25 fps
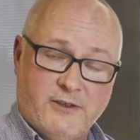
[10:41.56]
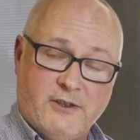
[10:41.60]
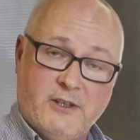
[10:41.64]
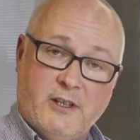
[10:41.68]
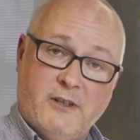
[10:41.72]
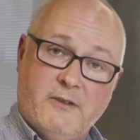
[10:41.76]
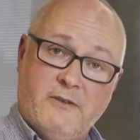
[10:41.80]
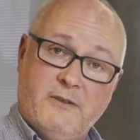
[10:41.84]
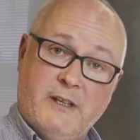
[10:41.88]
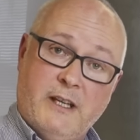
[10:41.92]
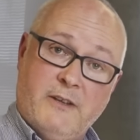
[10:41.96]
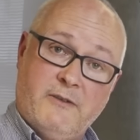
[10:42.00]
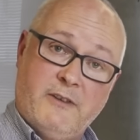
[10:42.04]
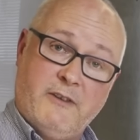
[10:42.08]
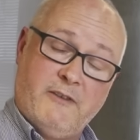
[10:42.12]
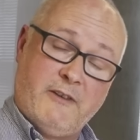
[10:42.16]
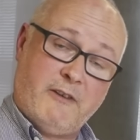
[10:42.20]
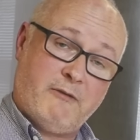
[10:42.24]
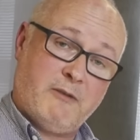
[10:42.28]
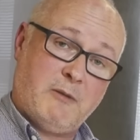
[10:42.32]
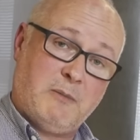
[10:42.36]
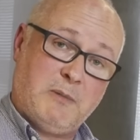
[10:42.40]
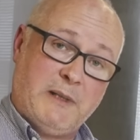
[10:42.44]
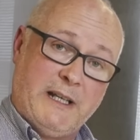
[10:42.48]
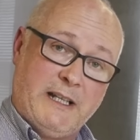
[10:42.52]
So if you've
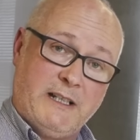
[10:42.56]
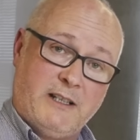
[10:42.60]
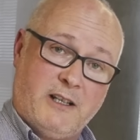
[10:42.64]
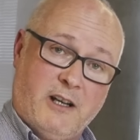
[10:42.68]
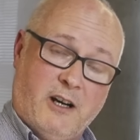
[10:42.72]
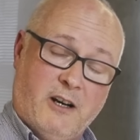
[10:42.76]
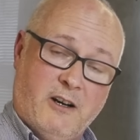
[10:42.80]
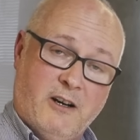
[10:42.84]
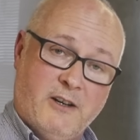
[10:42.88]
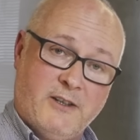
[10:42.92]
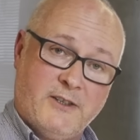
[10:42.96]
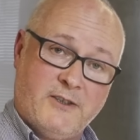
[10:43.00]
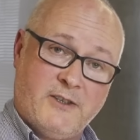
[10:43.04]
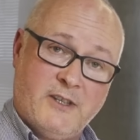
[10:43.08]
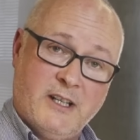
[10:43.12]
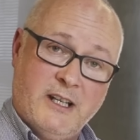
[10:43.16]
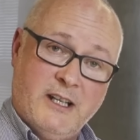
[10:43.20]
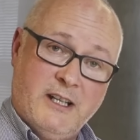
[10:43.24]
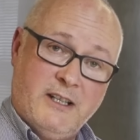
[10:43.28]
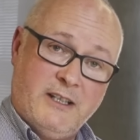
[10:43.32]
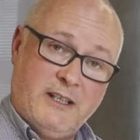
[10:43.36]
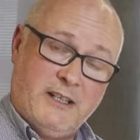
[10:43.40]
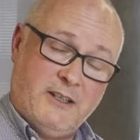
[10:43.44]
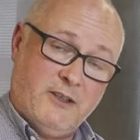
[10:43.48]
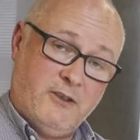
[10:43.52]
ever played cards,
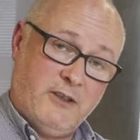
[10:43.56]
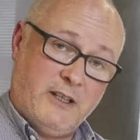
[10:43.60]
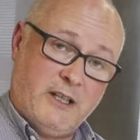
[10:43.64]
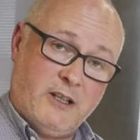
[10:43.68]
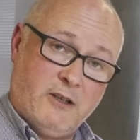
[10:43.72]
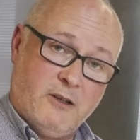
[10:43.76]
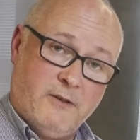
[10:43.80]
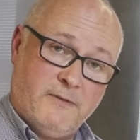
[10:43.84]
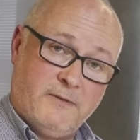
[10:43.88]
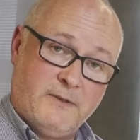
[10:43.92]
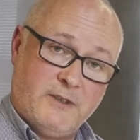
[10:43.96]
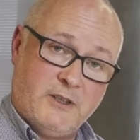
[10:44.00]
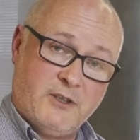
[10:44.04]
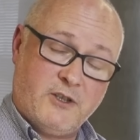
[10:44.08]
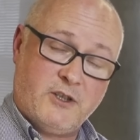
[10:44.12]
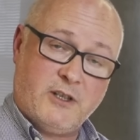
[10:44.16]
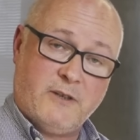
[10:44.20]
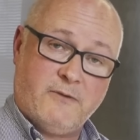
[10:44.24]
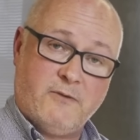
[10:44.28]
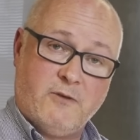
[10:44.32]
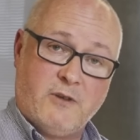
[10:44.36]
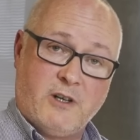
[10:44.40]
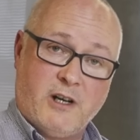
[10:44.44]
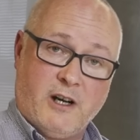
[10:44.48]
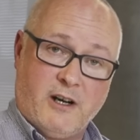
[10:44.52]
you know you can often
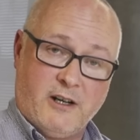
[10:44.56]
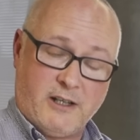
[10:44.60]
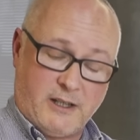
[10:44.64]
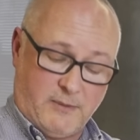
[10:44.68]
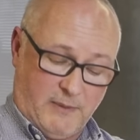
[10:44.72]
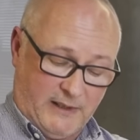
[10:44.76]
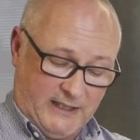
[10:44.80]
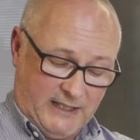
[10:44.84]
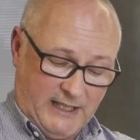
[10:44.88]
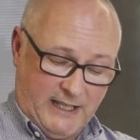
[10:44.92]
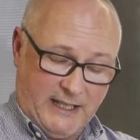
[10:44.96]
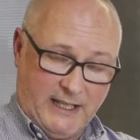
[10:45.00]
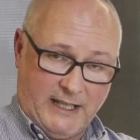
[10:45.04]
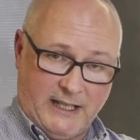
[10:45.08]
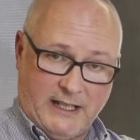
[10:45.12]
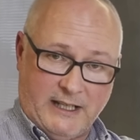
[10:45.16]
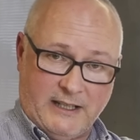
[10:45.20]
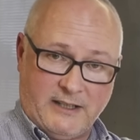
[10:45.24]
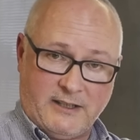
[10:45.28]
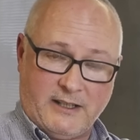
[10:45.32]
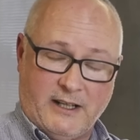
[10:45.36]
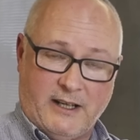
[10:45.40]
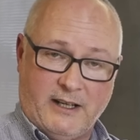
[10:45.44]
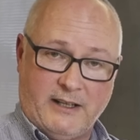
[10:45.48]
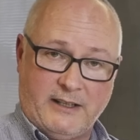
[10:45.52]
shuffle cards by taking an
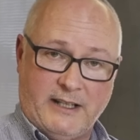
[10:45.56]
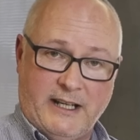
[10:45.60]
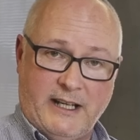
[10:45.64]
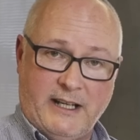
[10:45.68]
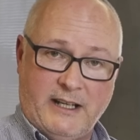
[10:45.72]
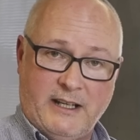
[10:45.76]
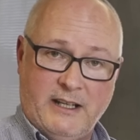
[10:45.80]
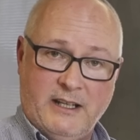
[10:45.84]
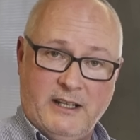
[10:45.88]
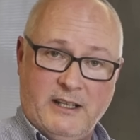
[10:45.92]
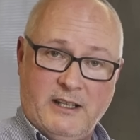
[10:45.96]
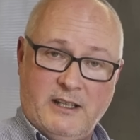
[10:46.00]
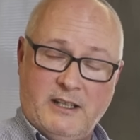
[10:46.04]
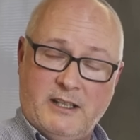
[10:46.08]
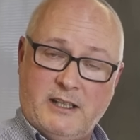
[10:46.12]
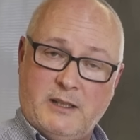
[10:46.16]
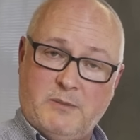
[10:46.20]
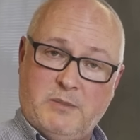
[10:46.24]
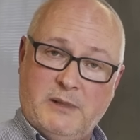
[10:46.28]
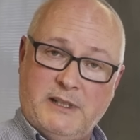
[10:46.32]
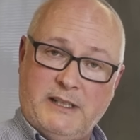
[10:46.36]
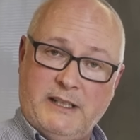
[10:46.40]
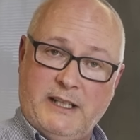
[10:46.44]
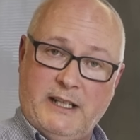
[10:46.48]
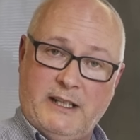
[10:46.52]
entire deck,
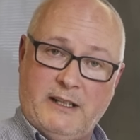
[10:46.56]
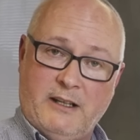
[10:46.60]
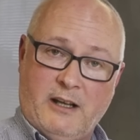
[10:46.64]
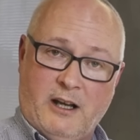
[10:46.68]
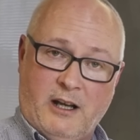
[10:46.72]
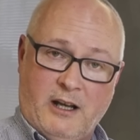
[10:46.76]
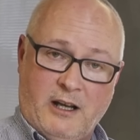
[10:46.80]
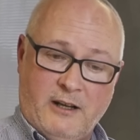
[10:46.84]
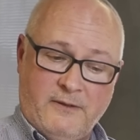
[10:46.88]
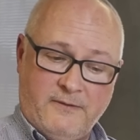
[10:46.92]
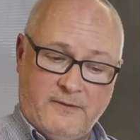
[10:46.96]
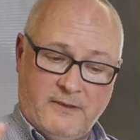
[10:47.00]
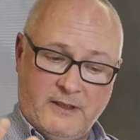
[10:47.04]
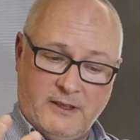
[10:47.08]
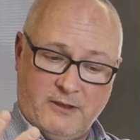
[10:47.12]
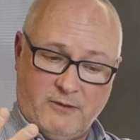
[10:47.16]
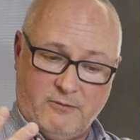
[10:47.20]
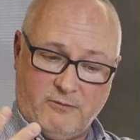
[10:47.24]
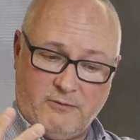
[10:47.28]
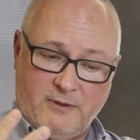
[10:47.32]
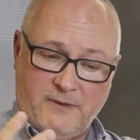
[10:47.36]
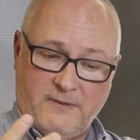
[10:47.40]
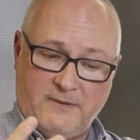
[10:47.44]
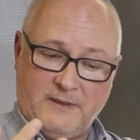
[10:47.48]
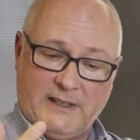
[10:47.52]
splitting it in half,
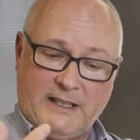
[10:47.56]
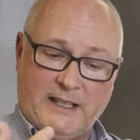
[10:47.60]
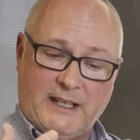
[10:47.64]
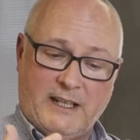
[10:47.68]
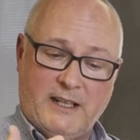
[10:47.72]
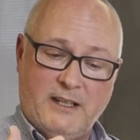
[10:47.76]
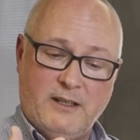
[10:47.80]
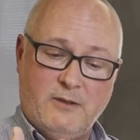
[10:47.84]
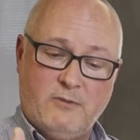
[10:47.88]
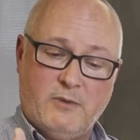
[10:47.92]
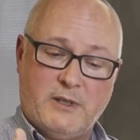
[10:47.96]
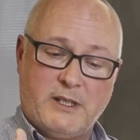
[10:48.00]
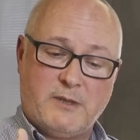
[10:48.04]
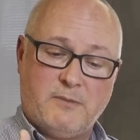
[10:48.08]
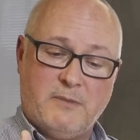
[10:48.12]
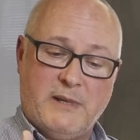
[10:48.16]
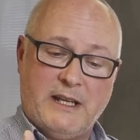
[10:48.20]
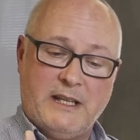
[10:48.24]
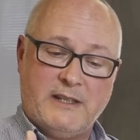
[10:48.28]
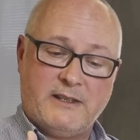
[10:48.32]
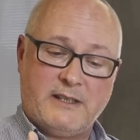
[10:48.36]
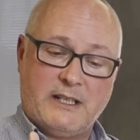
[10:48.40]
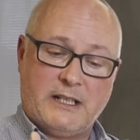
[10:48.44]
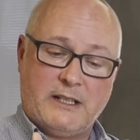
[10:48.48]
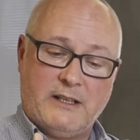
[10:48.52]
riffling it, which
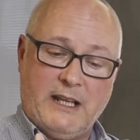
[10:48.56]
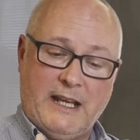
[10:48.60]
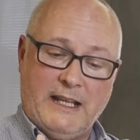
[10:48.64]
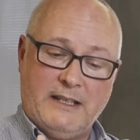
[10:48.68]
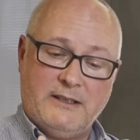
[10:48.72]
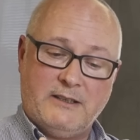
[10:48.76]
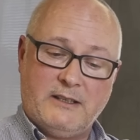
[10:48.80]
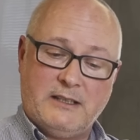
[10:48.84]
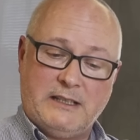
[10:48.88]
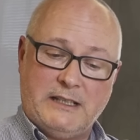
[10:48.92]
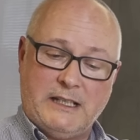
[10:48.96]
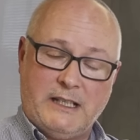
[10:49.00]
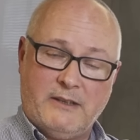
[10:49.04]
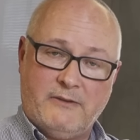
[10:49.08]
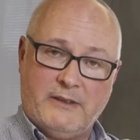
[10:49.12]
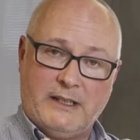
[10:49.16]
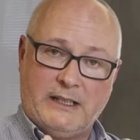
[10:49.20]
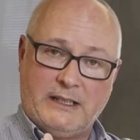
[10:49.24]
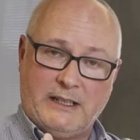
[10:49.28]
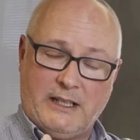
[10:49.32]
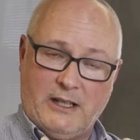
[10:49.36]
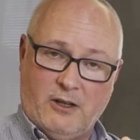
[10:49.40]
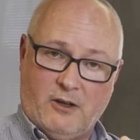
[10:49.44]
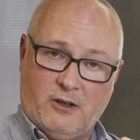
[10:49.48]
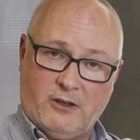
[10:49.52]
means kind of
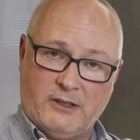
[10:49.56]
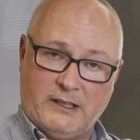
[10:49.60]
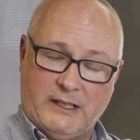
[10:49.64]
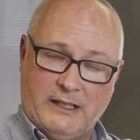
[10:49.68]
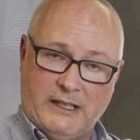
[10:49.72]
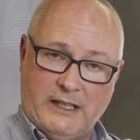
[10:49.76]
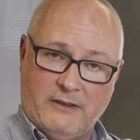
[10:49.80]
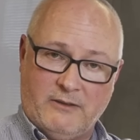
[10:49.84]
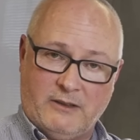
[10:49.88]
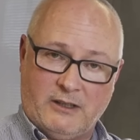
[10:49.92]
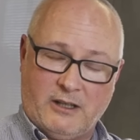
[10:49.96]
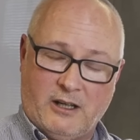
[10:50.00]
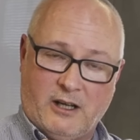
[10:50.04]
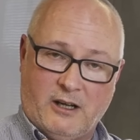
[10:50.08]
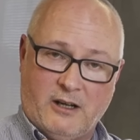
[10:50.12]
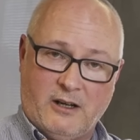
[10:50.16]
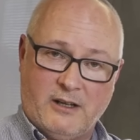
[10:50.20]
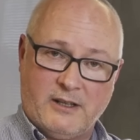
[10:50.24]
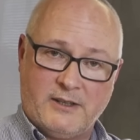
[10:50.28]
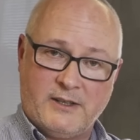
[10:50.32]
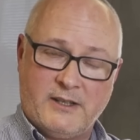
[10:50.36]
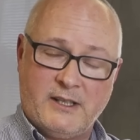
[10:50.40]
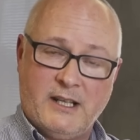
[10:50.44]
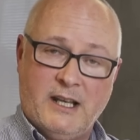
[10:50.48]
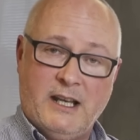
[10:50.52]
interleaving the odd and even
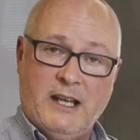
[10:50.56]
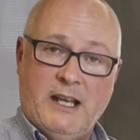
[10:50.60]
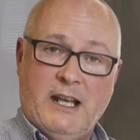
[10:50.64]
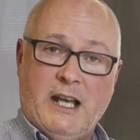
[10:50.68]
cards.